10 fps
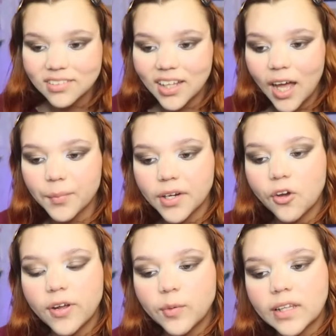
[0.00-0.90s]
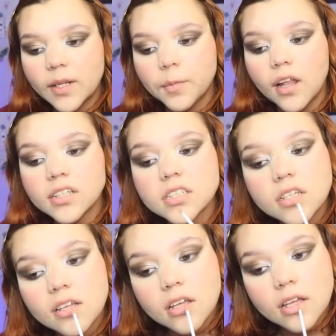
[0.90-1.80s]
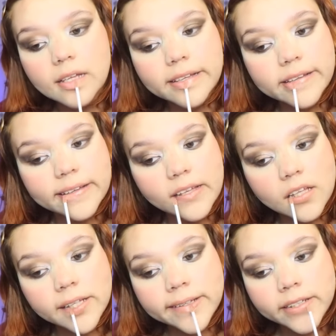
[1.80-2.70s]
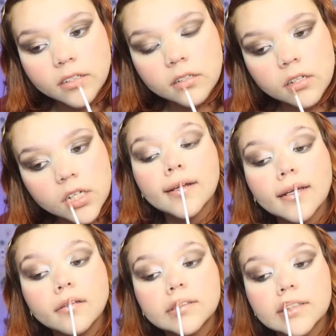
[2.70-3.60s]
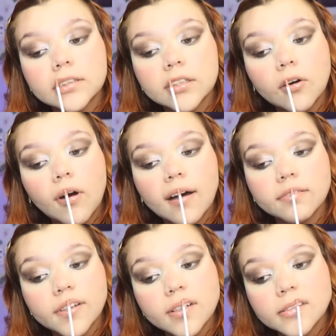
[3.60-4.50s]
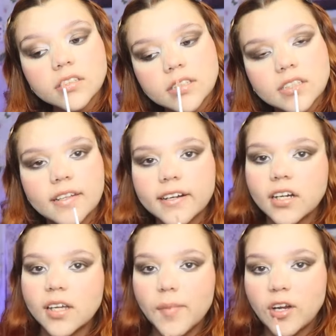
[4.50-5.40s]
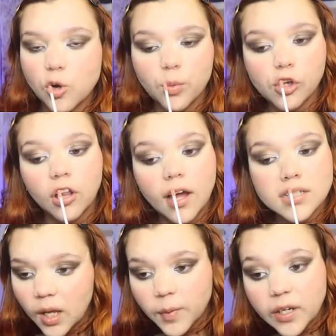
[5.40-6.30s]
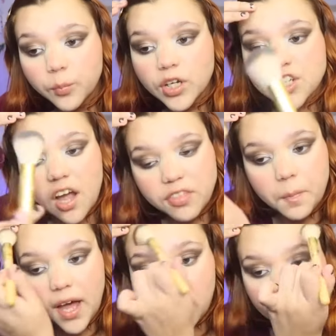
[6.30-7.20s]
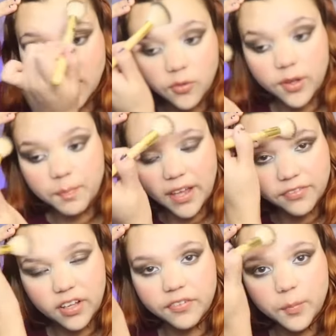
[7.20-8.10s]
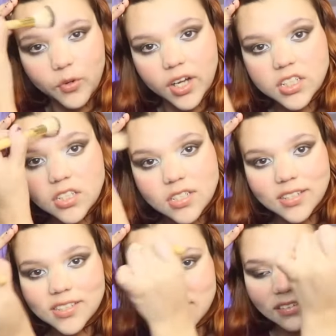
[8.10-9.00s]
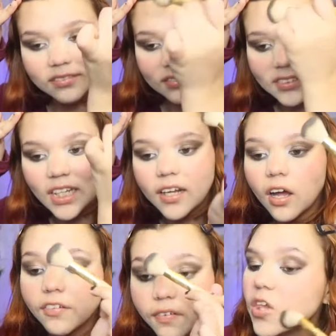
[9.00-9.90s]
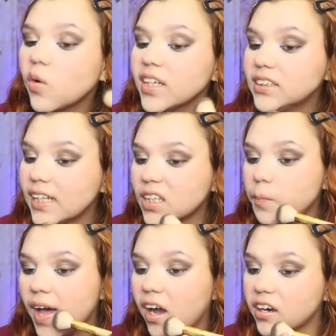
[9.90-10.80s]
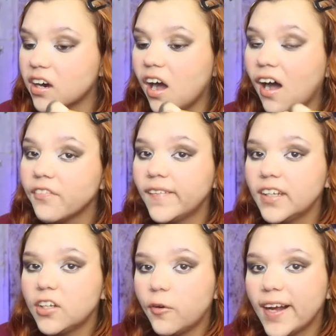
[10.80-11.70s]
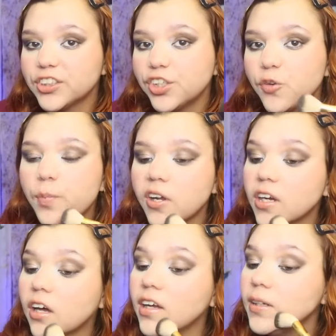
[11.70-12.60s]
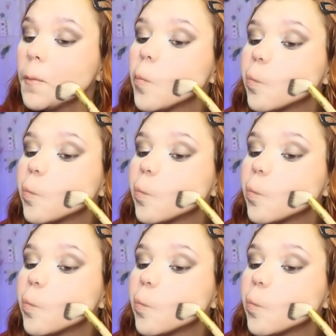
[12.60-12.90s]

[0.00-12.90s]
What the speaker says: Now I'm going to go in with the lip gloss. I need to buy another one. It's so good that I use it so often because it's literally my normal gloss. I'm going to brush off the powder with my fluffy brush and just take it off. You want to take the powder off in the direction you put it on.